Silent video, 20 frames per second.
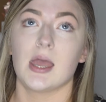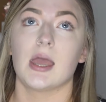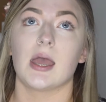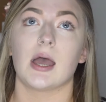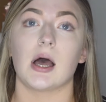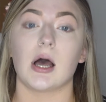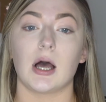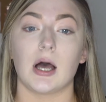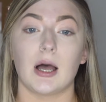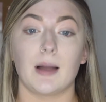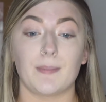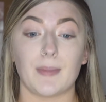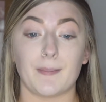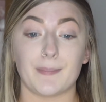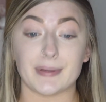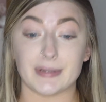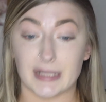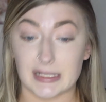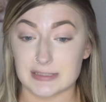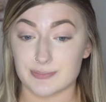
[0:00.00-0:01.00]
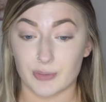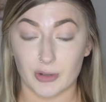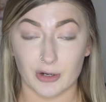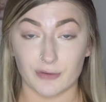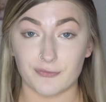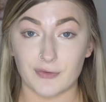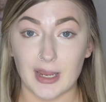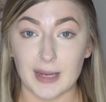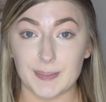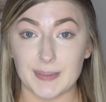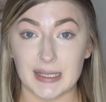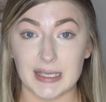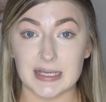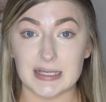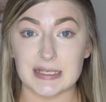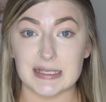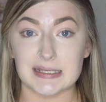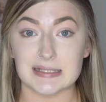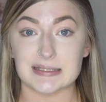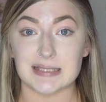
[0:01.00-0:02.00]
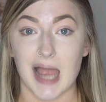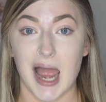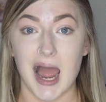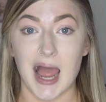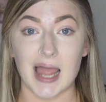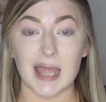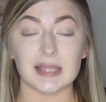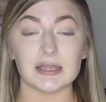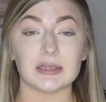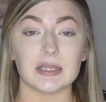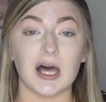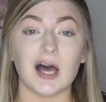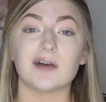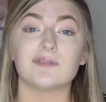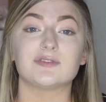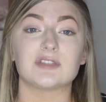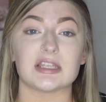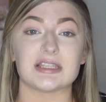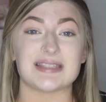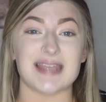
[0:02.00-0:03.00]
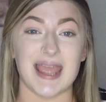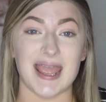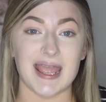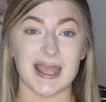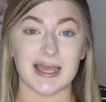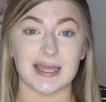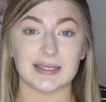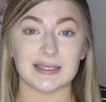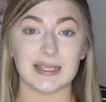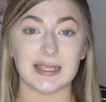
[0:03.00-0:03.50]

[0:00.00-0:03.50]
But that's perfect because I love to tan,